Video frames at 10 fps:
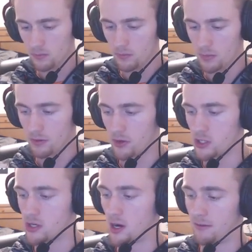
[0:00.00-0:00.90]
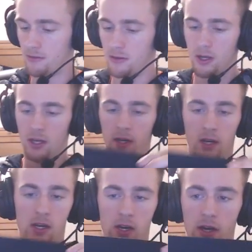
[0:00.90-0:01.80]
First off,
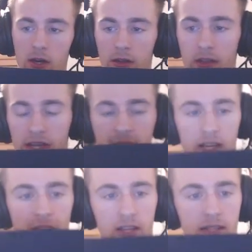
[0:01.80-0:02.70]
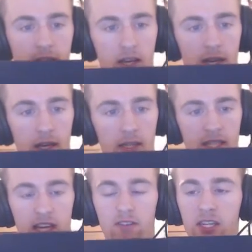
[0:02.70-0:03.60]
this is
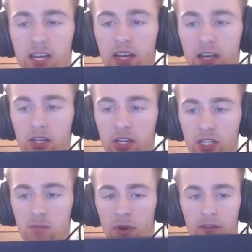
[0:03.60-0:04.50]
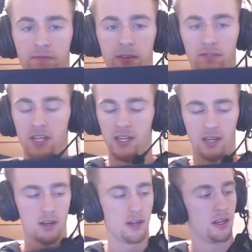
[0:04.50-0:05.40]
17 inches by
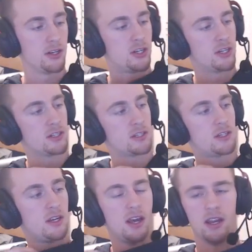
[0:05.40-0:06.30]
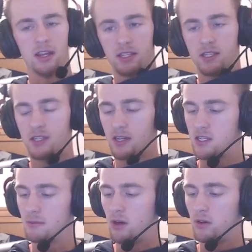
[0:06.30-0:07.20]
15 inches, and it's about,